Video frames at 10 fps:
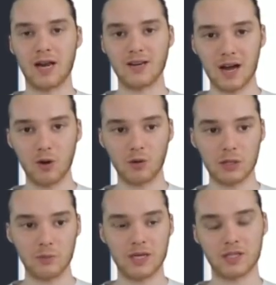not
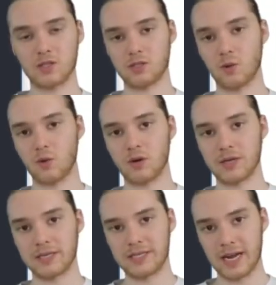only we can
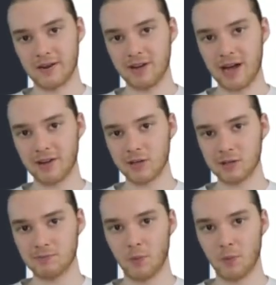store data values,